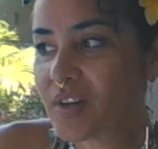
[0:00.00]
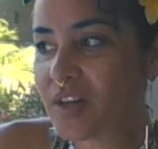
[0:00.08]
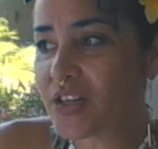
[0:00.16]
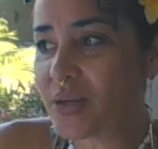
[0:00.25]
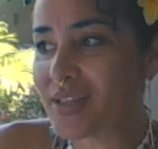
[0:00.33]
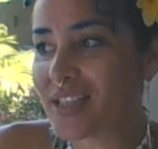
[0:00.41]

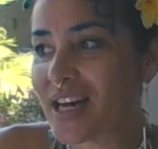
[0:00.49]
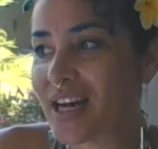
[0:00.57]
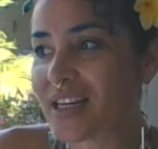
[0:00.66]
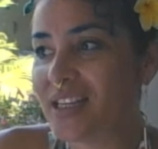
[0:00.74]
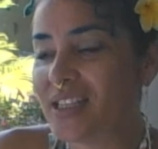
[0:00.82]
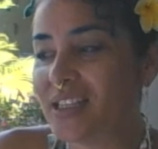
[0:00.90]
So it's
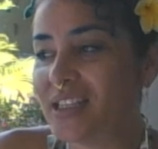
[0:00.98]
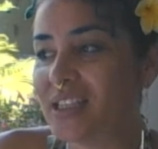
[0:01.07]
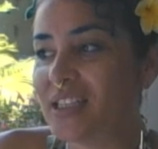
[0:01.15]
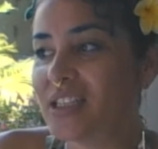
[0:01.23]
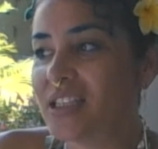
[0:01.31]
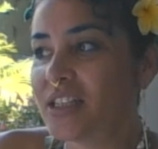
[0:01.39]
like,
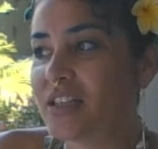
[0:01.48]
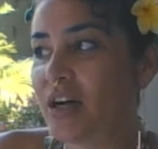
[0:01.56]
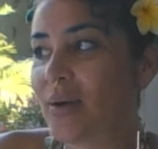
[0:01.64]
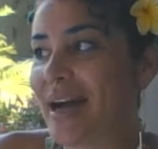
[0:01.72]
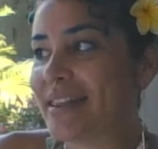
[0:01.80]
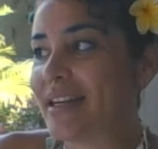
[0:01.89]
you
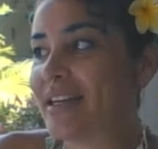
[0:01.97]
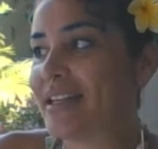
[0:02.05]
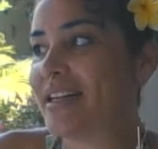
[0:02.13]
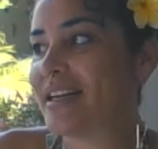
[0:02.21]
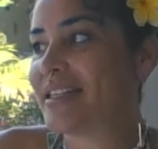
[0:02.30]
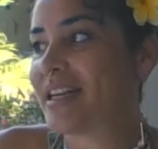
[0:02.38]
know, at the end of the
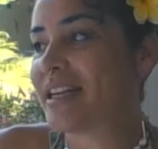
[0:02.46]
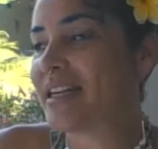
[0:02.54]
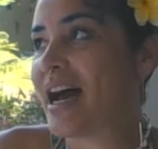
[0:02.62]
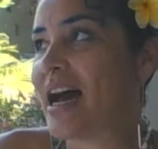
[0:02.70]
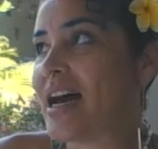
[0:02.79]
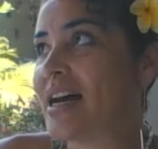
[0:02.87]
day, it's like,
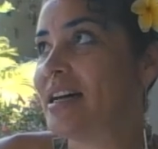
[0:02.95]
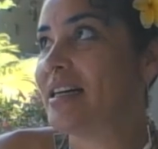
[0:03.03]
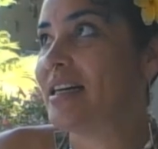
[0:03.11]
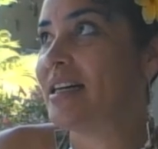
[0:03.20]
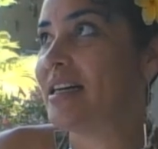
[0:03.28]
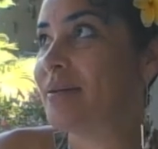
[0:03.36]

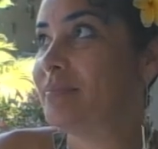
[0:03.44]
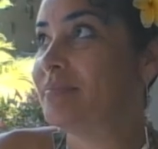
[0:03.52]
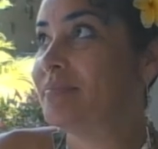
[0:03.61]
yeah,